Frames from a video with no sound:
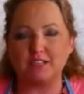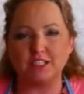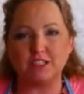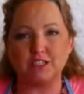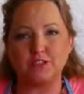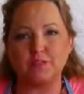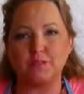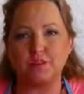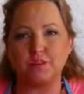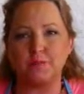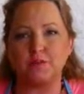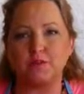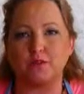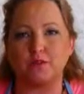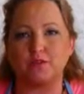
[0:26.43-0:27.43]
just a newer
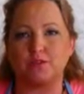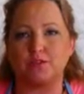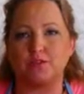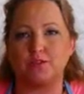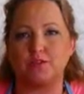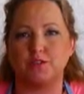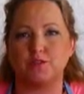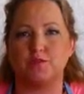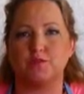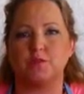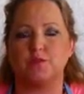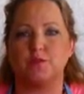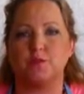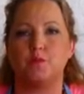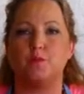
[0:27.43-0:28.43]
approach
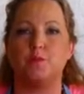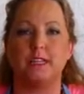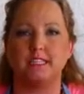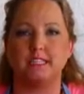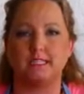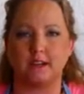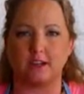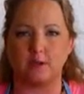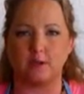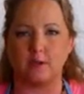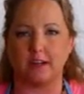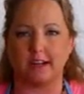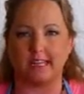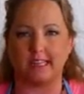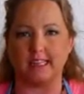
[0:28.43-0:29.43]
to what is on the
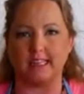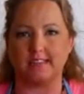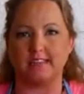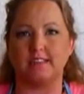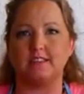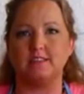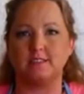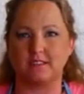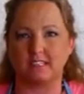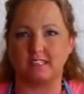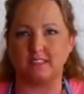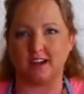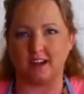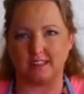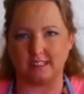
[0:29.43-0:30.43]
market that's
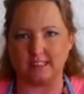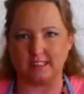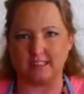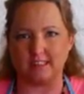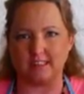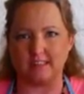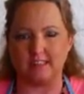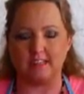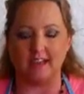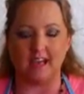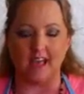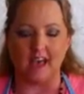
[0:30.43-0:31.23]
using toxins